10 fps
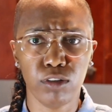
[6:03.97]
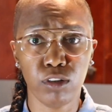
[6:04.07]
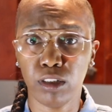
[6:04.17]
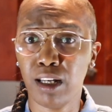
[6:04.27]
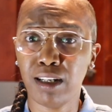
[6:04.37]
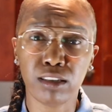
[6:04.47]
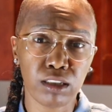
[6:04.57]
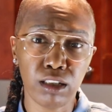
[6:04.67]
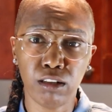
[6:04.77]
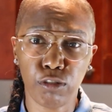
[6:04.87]
You could let it
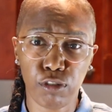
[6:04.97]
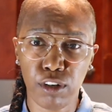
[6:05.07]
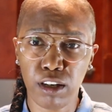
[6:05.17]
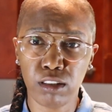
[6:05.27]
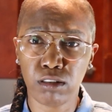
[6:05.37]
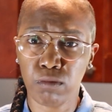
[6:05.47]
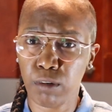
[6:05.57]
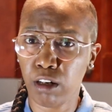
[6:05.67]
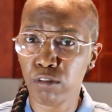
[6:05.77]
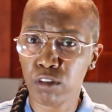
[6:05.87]
sit in the fridge,
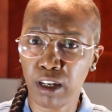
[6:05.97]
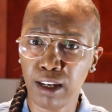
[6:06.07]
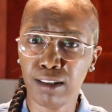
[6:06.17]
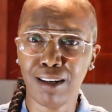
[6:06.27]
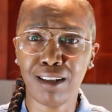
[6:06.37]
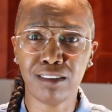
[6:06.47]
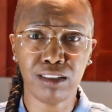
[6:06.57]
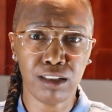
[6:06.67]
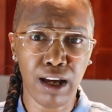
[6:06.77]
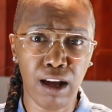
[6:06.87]
but if you can, let it
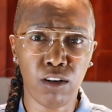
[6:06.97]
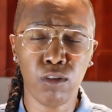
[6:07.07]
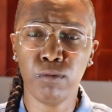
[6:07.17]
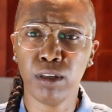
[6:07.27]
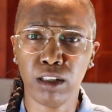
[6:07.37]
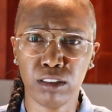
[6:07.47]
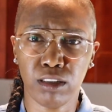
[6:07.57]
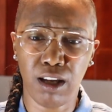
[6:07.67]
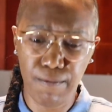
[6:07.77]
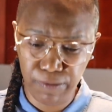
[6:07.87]
sit out,
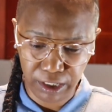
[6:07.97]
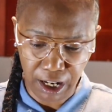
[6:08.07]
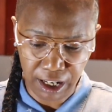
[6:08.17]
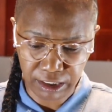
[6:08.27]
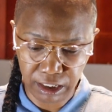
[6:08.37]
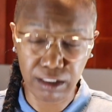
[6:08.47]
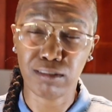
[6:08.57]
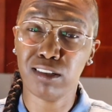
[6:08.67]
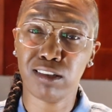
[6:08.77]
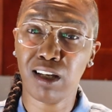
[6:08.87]
because I
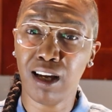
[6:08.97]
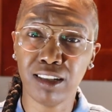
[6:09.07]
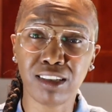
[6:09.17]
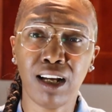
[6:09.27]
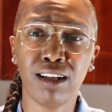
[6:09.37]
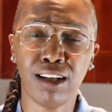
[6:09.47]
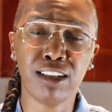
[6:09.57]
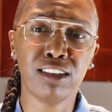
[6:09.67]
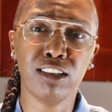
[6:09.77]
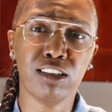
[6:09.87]
think a salad
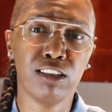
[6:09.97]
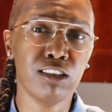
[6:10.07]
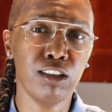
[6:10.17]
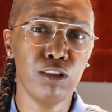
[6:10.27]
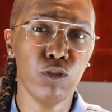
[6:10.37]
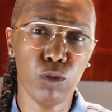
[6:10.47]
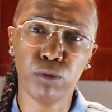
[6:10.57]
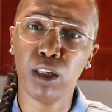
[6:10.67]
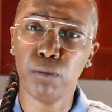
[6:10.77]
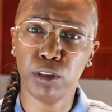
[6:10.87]
like this is good
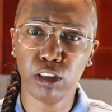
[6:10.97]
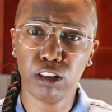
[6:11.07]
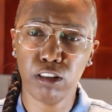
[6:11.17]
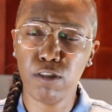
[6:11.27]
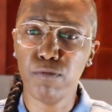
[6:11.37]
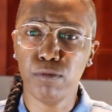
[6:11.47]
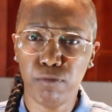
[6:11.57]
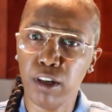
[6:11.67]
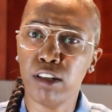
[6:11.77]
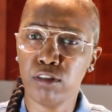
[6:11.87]
room temperature,
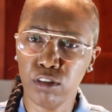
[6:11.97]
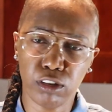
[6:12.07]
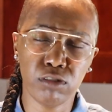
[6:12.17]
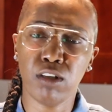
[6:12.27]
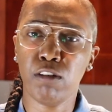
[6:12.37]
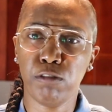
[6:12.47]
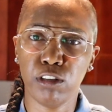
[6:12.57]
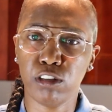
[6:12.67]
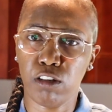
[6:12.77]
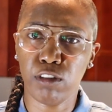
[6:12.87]
but you could
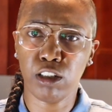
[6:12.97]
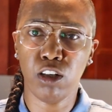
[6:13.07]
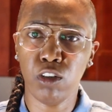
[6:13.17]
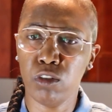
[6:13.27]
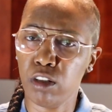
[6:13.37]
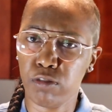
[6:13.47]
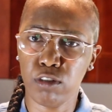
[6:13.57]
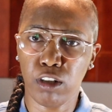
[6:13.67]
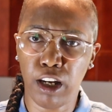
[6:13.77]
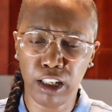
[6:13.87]
definitely serve it cold
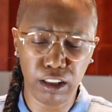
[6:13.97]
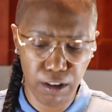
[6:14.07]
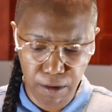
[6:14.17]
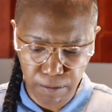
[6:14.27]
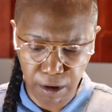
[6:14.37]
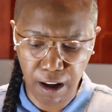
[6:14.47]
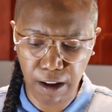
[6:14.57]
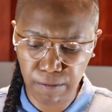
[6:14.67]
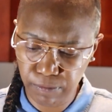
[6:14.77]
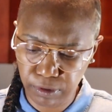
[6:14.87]
if you like.
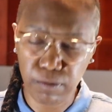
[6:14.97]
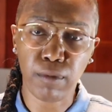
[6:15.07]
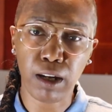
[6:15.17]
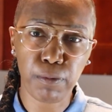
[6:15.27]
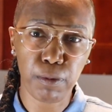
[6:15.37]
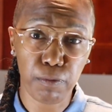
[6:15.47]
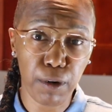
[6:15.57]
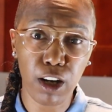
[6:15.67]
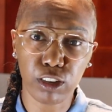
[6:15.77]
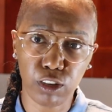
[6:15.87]
But my
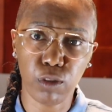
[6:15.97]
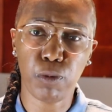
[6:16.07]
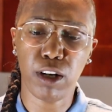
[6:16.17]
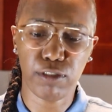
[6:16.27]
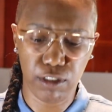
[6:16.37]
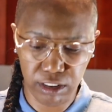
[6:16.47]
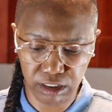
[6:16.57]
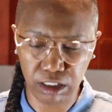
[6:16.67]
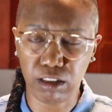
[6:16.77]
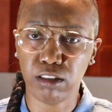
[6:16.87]
personal
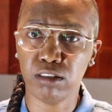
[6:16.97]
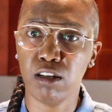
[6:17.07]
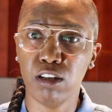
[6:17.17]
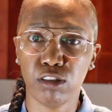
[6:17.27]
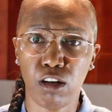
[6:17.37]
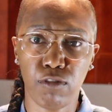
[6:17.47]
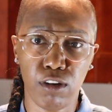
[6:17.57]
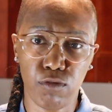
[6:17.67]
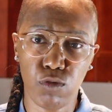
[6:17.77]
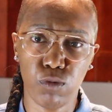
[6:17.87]
preference is serve
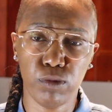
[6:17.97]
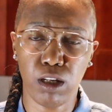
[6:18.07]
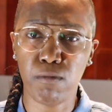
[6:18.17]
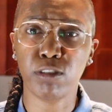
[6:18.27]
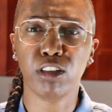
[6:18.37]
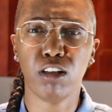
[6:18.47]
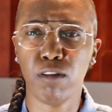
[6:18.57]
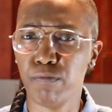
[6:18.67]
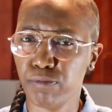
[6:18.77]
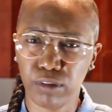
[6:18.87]
it room
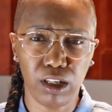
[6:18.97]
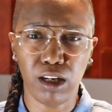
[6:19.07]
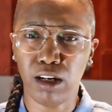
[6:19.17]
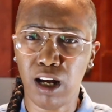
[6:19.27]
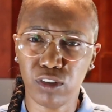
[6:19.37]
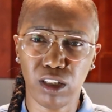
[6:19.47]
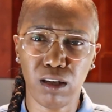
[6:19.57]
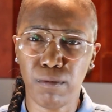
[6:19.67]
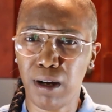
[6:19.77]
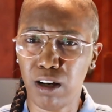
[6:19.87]
temperature, and I'll
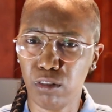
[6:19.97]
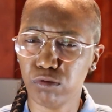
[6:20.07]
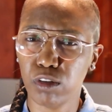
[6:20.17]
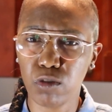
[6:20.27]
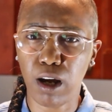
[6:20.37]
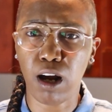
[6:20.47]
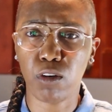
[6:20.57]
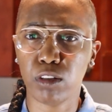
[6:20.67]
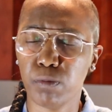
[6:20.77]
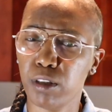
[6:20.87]
say about 2
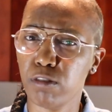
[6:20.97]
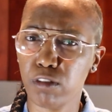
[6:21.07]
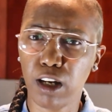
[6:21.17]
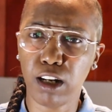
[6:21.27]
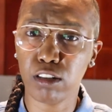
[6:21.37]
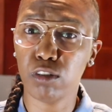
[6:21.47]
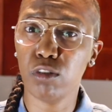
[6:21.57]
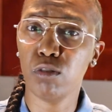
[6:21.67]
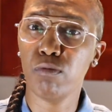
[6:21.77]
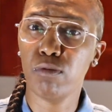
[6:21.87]
hours, but if you gotta
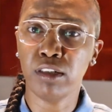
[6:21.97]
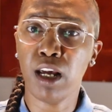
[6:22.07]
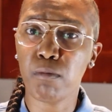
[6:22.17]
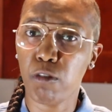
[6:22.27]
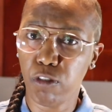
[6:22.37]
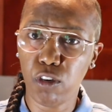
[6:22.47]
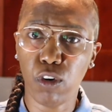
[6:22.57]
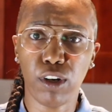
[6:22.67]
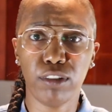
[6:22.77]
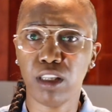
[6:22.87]
do a day
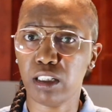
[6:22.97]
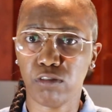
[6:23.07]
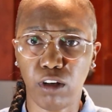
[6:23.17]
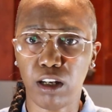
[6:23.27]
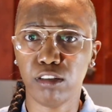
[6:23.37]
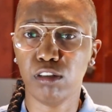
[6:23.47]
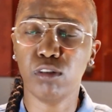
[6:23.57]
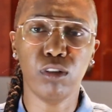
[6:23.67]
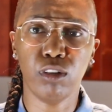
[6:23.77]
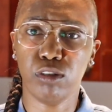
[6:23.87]
before, that's fine
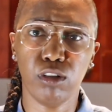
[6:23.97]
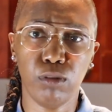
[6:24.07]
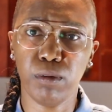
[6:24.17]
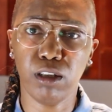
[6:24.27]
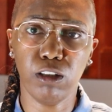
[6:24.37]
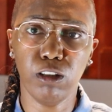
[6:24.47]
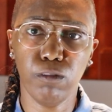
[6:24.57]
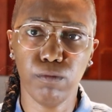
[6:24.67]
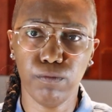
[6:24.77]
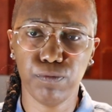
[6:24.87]
too, it'll still be good.